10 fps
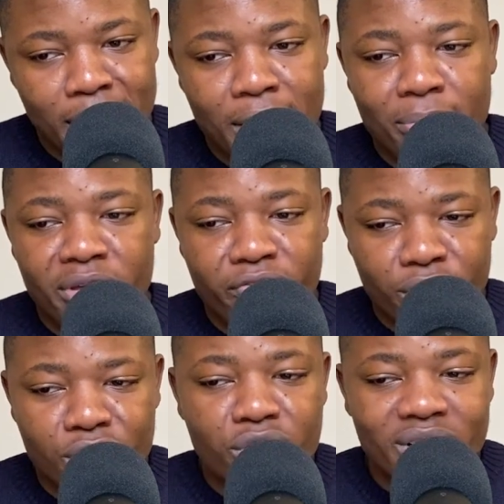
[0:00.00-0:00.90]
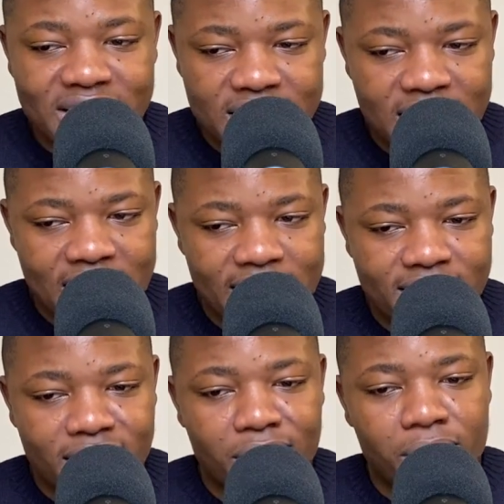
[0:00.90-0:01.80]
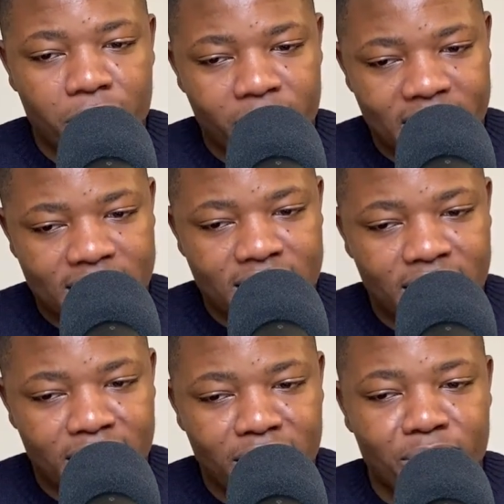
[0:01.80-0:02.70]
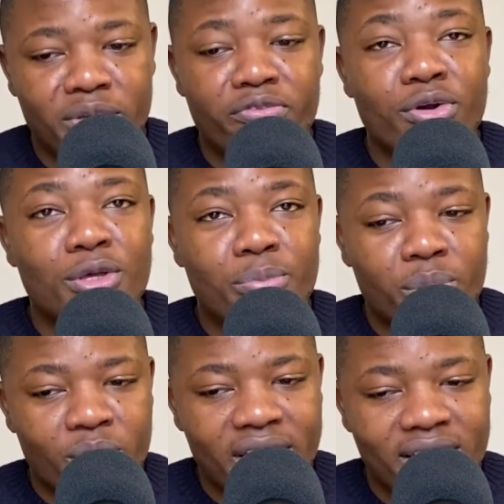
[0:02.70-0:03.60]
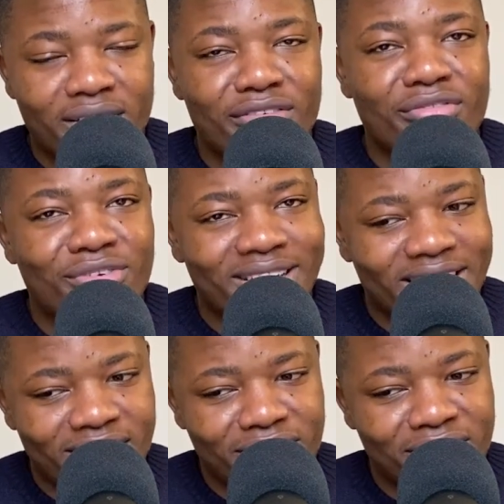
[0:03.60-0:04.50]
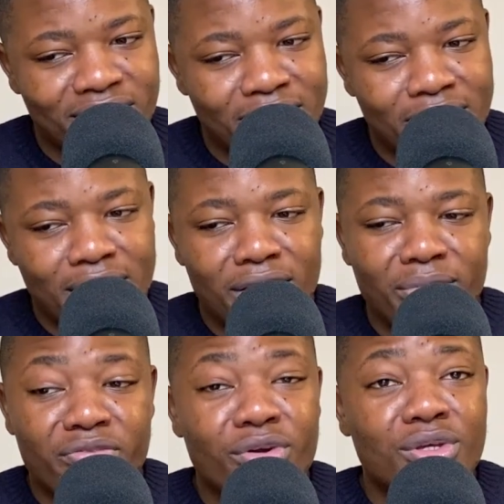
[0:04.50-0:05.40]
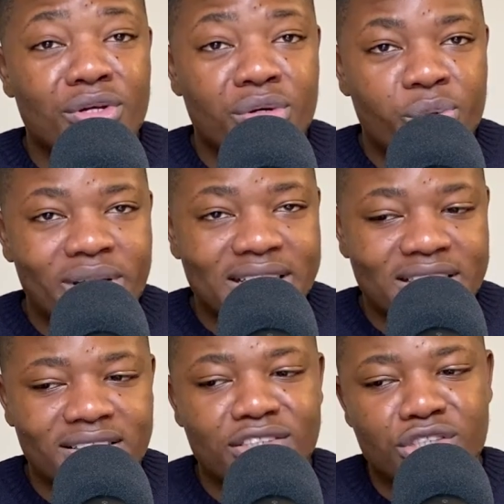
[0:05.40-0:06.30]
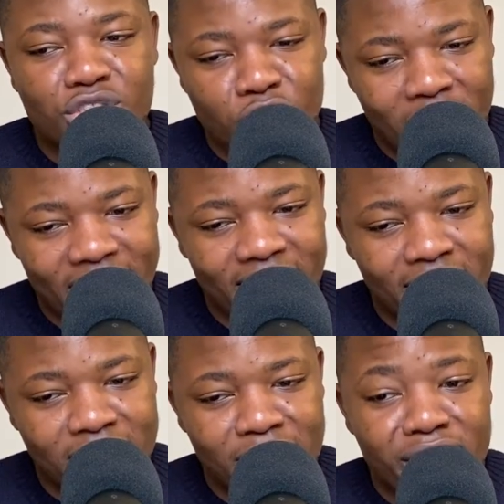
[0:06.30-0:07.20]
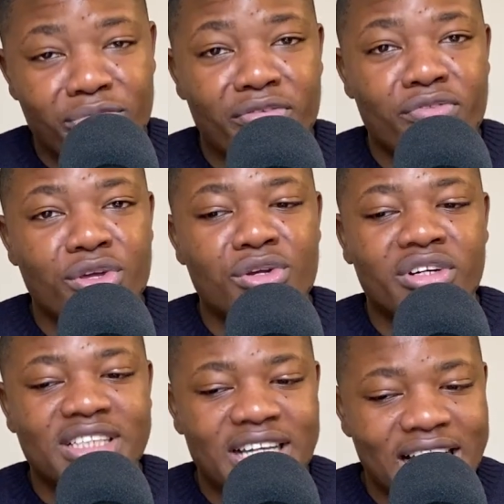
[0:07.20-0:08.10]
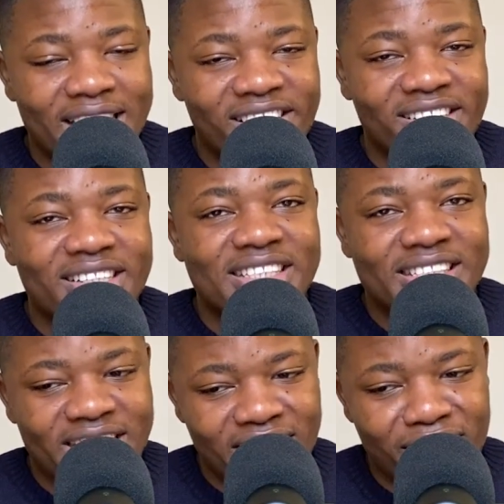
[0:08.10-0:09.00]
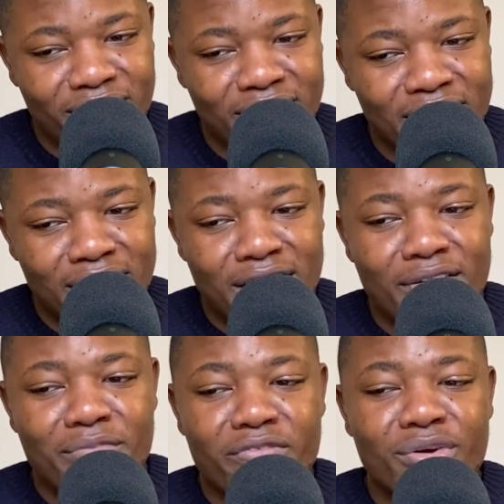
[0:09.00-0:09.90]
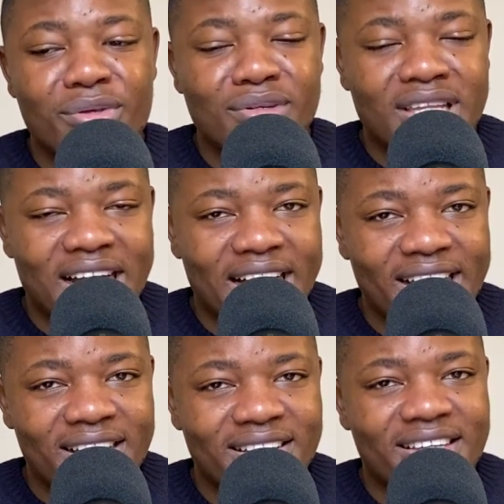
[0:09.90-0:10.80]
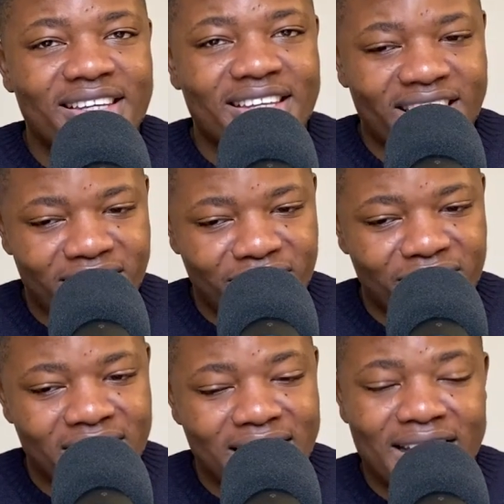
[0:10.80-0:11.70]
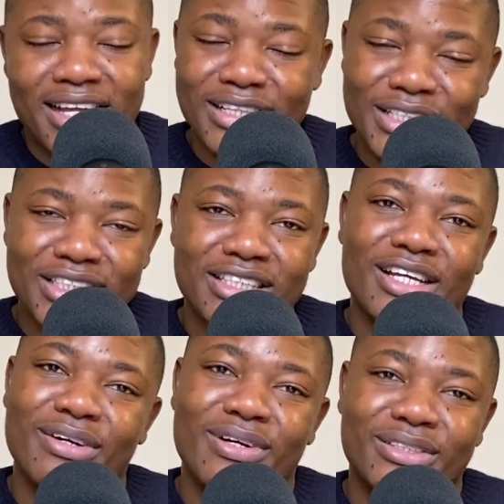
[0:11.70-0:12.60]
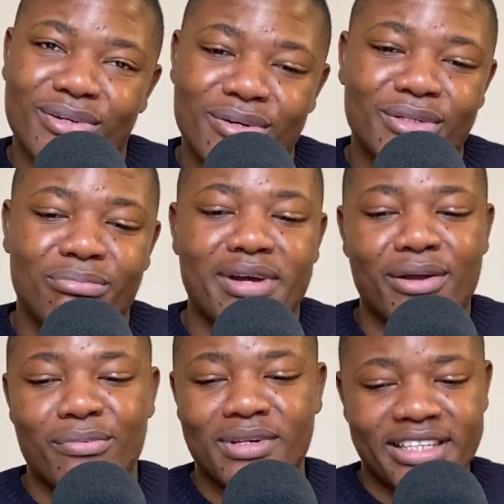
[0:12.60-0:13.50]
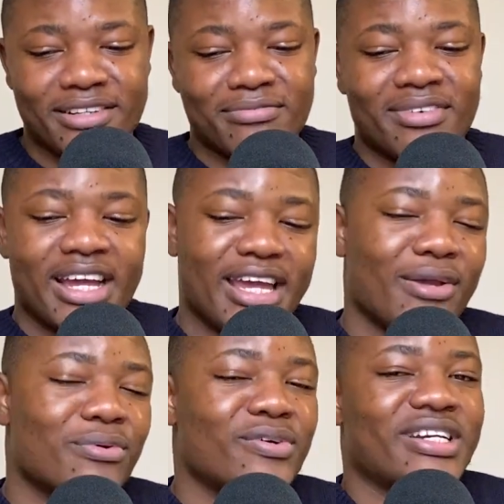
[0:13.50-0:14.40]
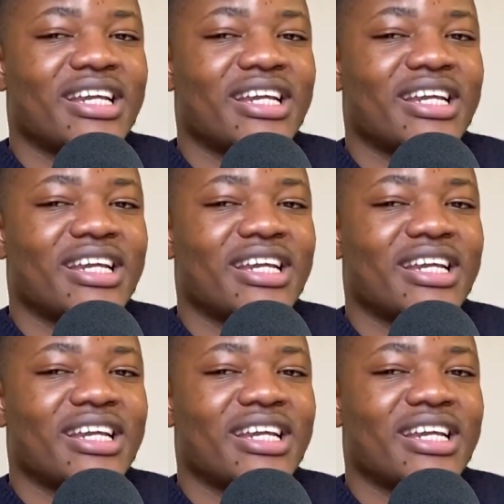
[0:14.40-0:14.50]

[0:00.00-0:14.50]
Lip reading: Before you criticize, wait. Before you pray, forgive. Before you quit, try. Before you retire, save. Before you die, give. And this was a quote by William A. Ward.